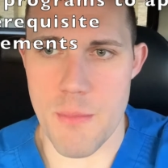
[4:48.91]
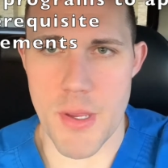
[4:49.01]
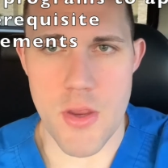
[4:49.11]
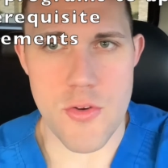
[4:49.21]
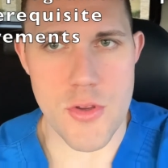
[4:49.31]
but
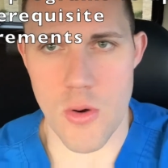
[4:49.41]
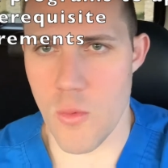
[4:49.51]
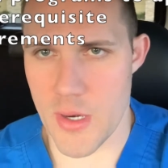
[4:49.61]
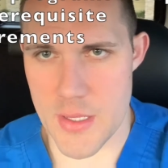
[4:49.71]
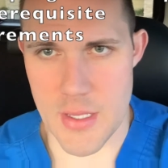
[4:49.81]
you don't
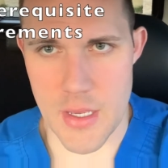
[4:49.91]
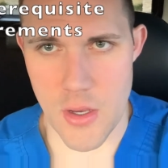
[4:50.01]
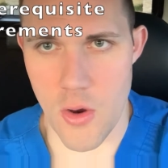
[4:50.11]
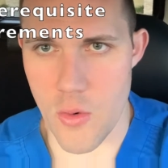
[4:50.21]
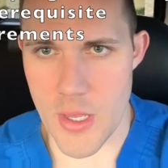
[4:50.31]
want to take
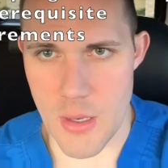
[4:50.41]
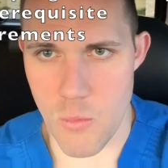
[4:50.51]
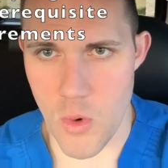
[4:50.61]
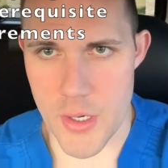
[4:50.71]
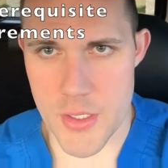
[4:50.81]
OChem
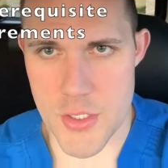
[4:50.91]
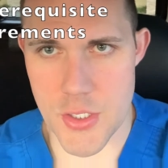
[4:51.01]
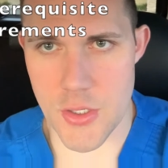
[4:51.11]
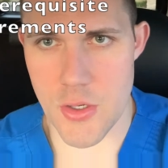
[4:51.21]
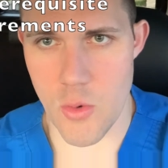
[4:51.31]
1 and
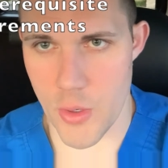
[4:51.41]
2,